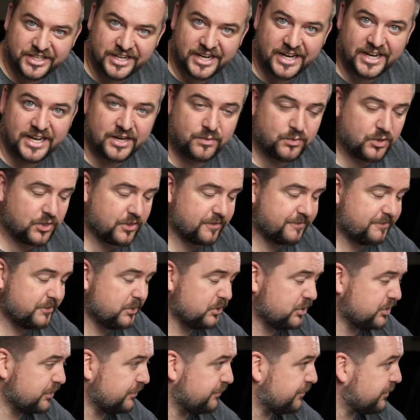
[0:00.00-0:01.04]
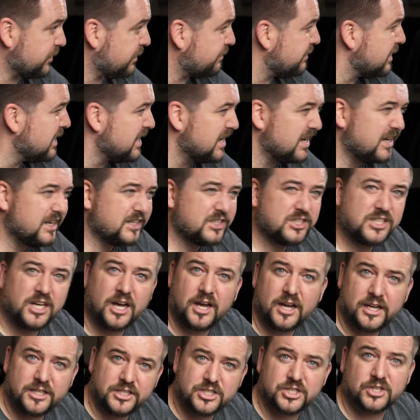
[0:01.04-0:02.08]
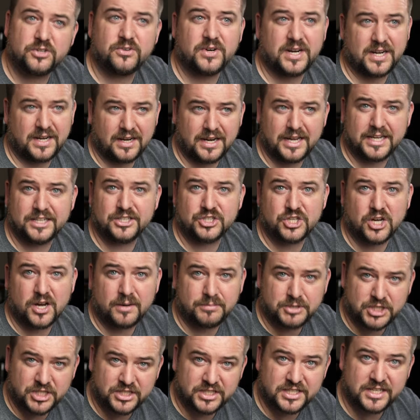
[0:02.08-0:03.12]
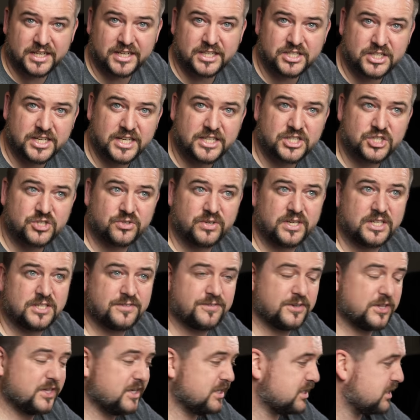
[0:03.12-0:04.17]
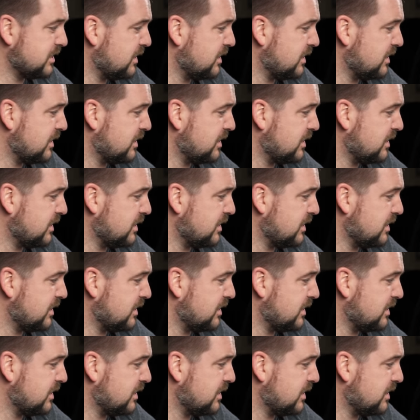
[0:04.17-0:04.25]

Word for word: that I had with the Fujifilm. Tons of great lens options and accessories for this.